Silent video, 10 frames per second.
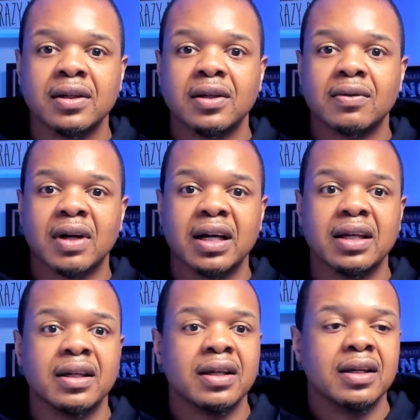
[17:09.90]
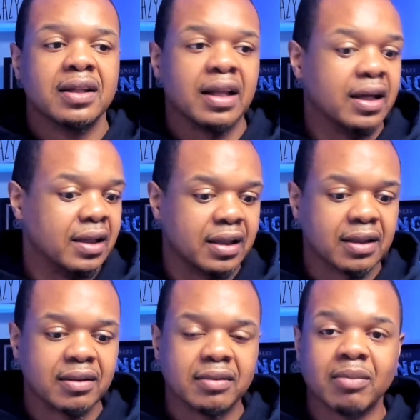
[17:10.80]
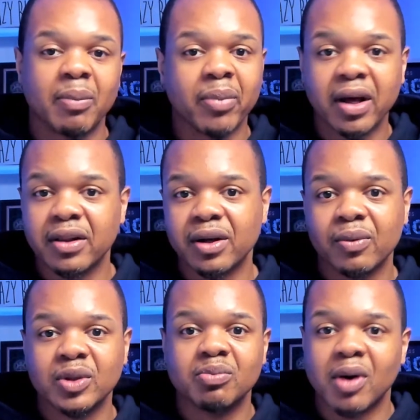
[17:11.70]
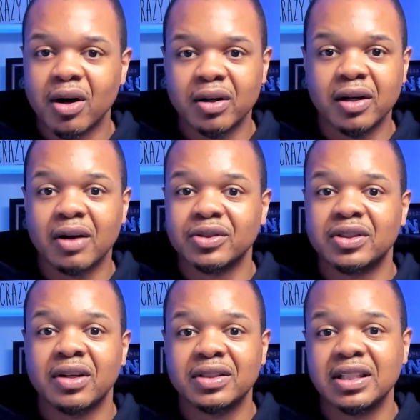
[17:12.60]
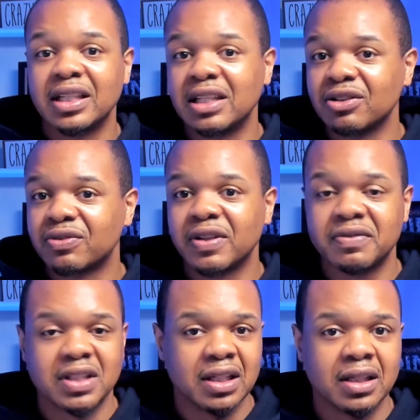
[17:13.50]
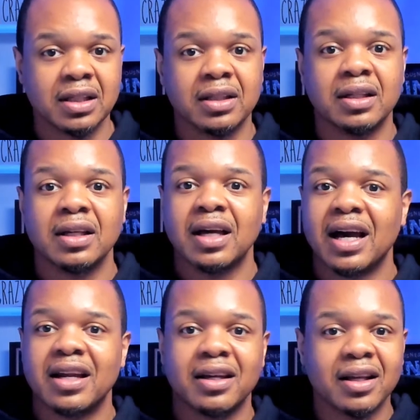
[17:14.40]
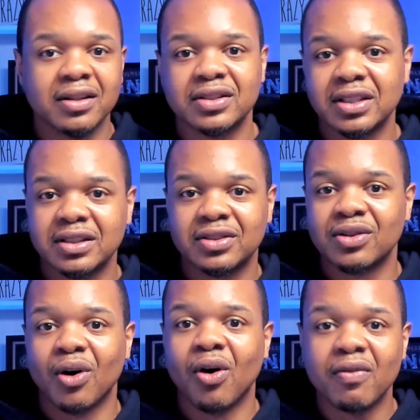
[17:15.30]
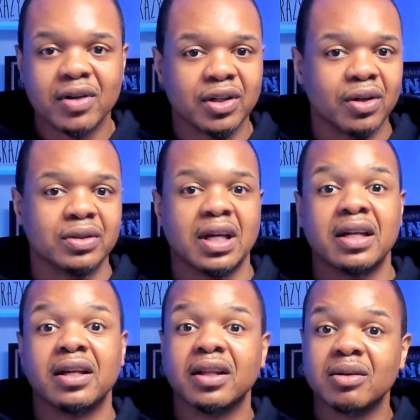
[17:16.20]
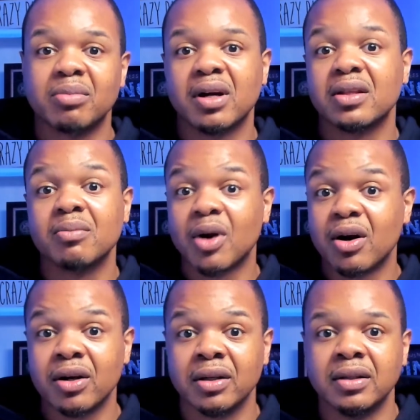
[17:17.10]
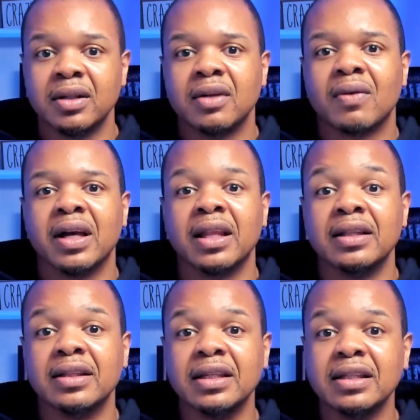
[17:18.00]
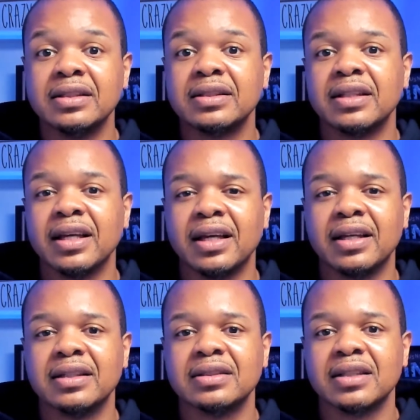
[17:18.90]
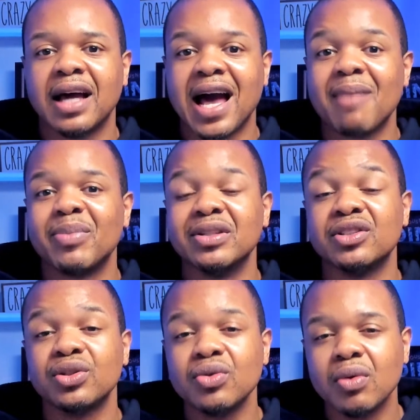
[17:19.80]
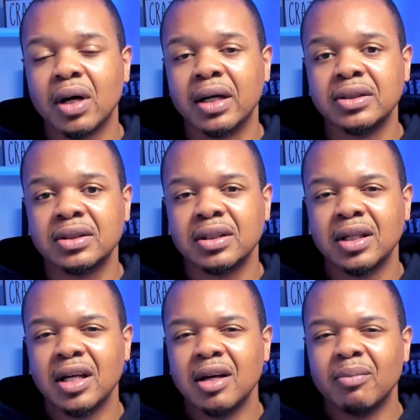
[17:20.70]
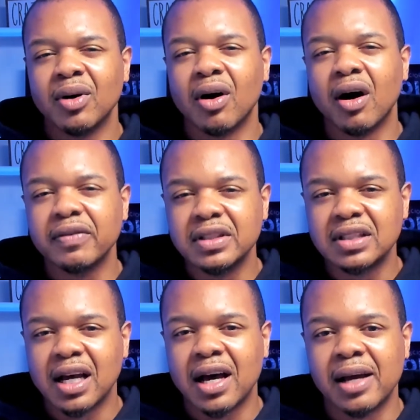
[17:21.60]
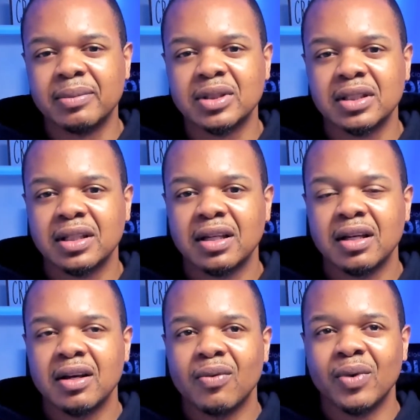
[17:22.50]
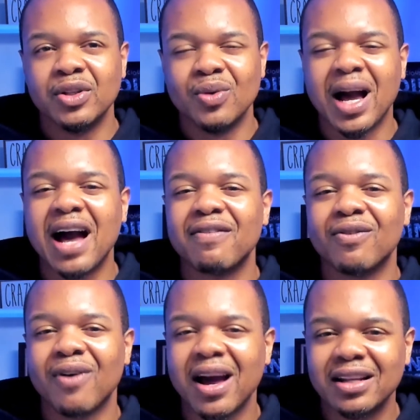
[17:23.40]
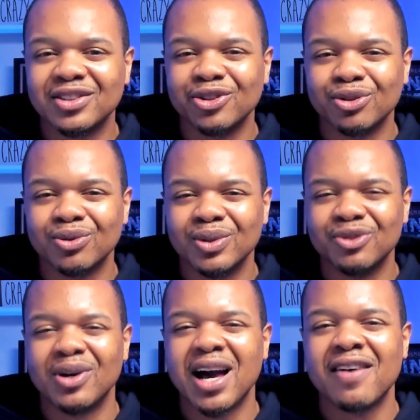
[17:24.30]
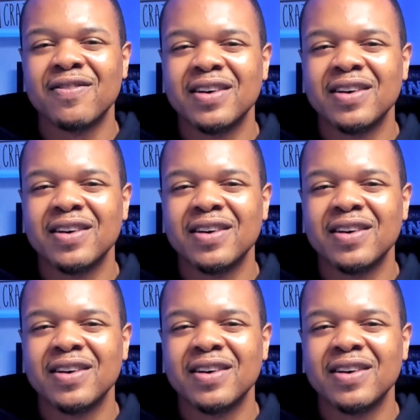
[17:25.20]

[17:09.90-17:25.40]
right? Like my brother was murdered. I was 13, he was 15. Had another sister overdose, had another brother murdered, right? Like these things happen to us, but oftentimes when you have gratitude, when you have